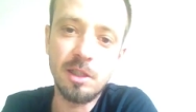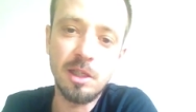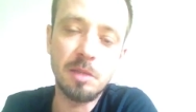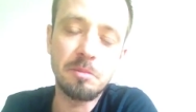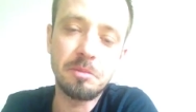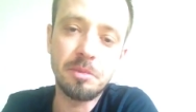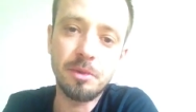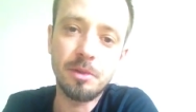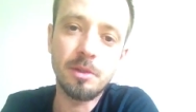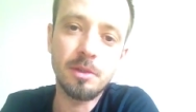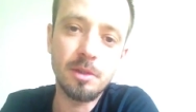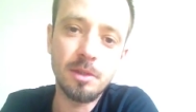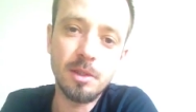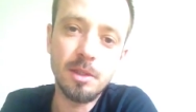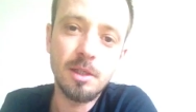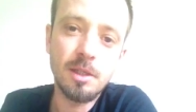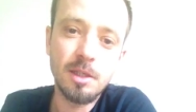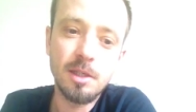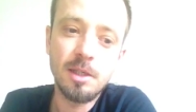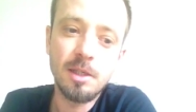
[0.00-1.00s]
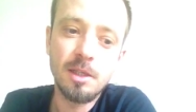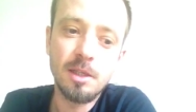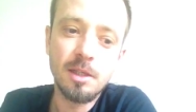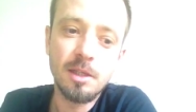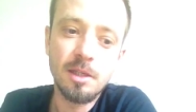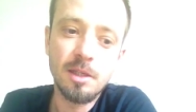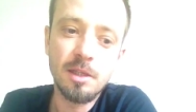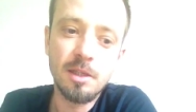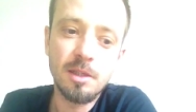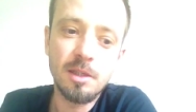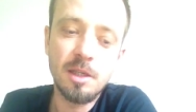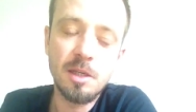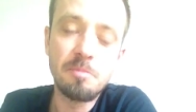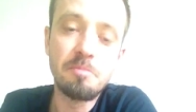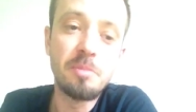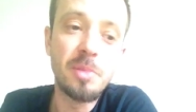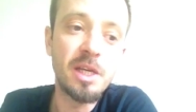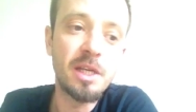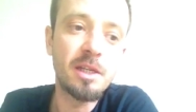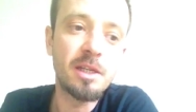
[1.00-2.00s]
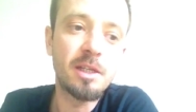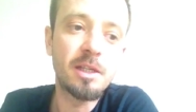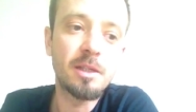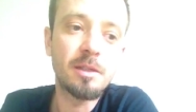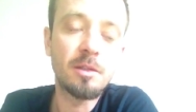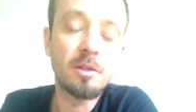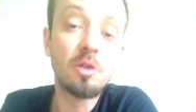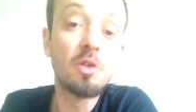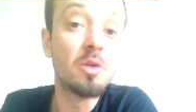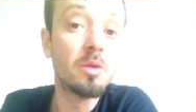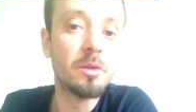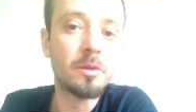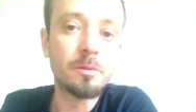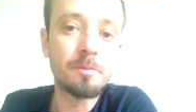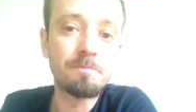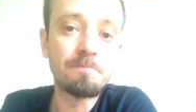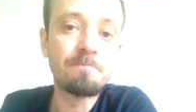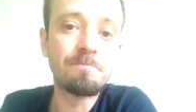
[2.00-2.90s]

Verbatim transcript: keep keep being good